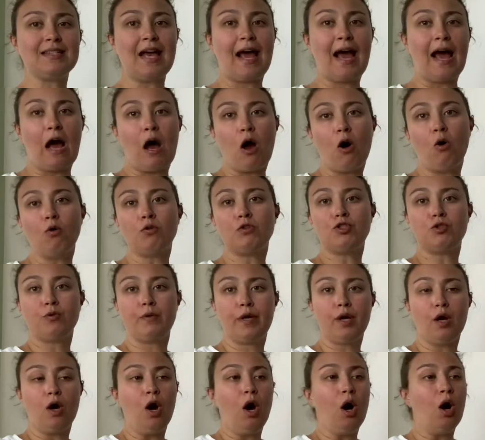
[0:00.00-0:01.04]
out,
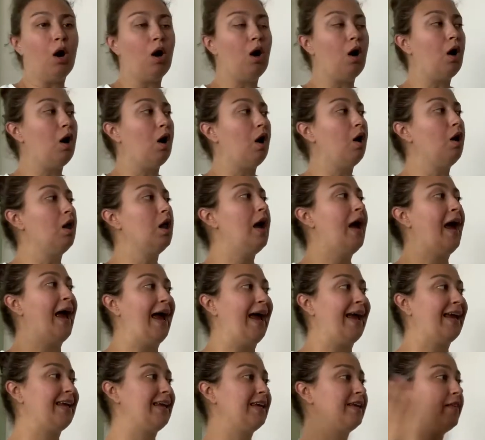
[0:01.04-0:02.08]
doing a haul,
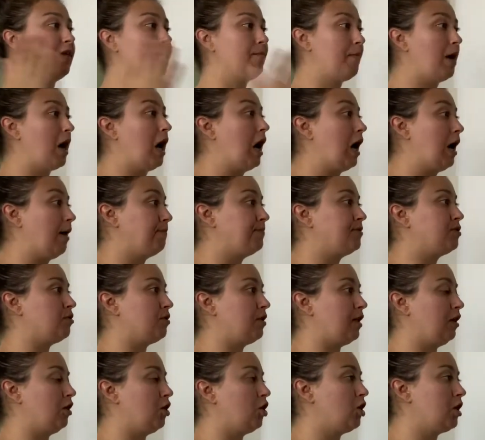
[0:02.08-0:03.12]
hanging them up so
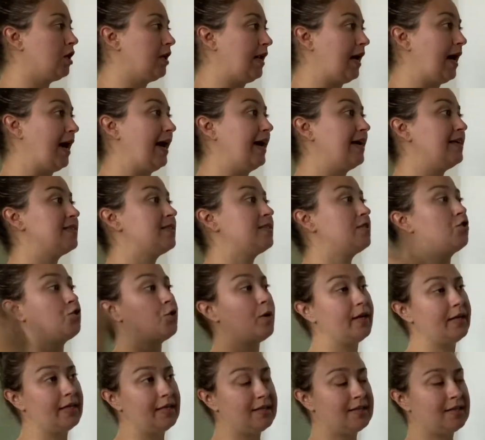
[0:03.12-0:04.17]
they look nice, do
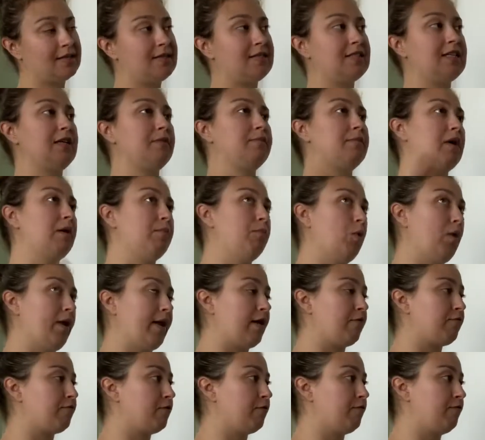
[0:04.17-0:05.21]
I need to steam them,
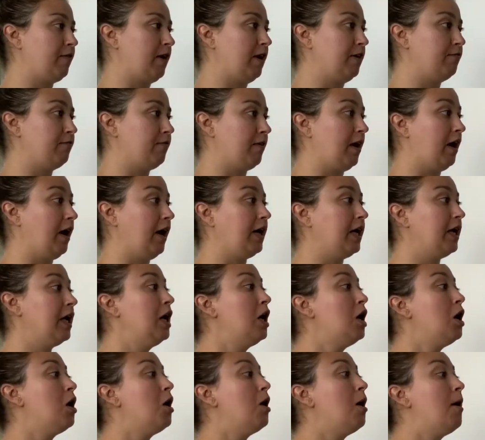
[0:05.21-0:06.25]
whatever, fine, fine
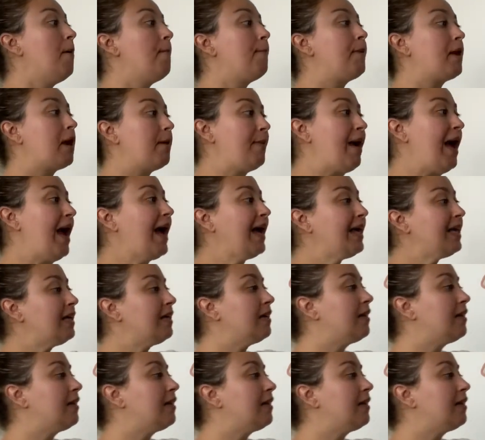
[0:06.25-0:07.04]
but I'm hanging